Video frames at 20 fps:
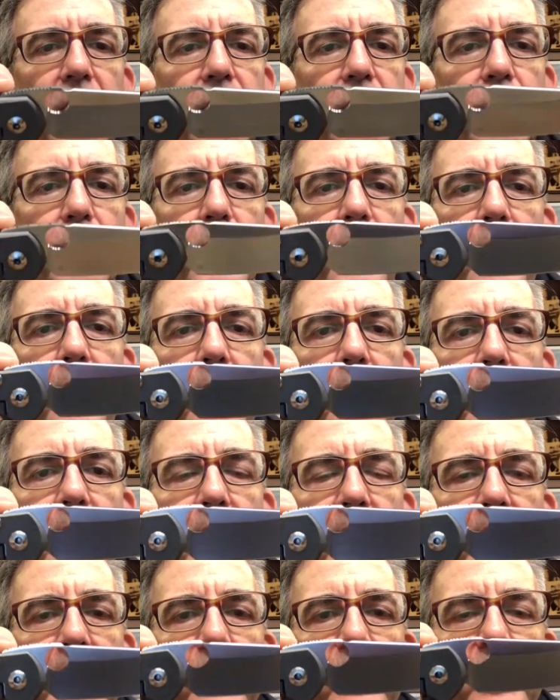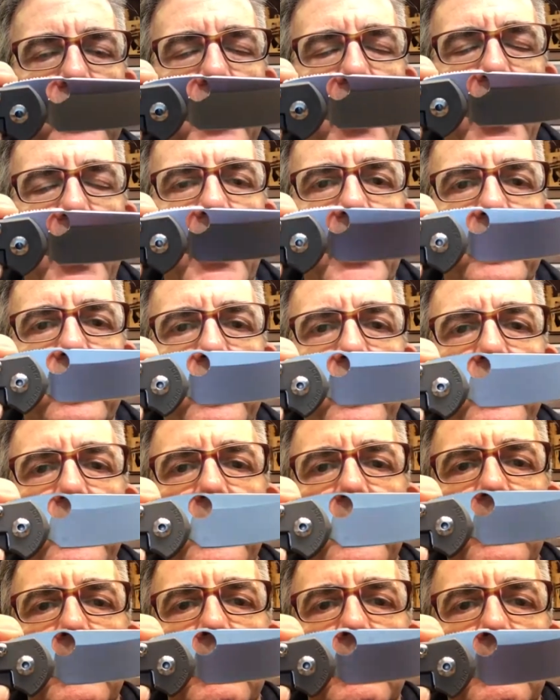doing all kinds of
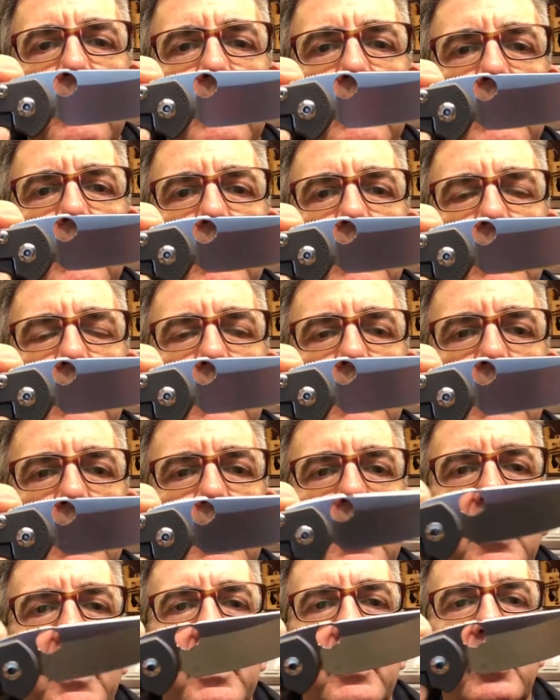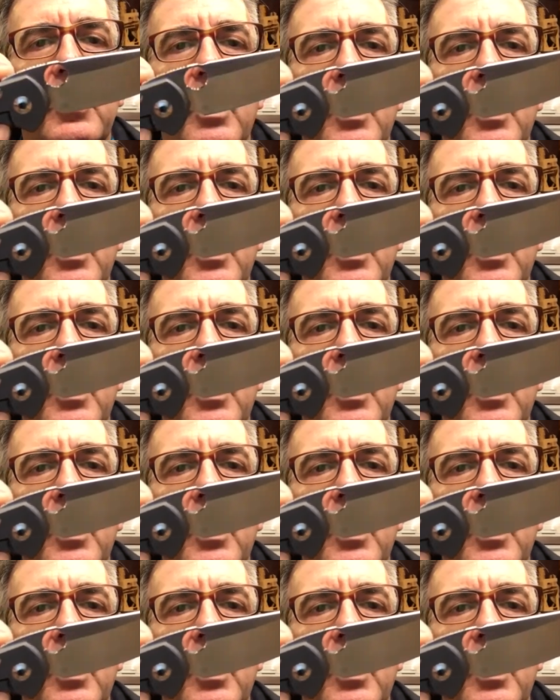tasks, cutting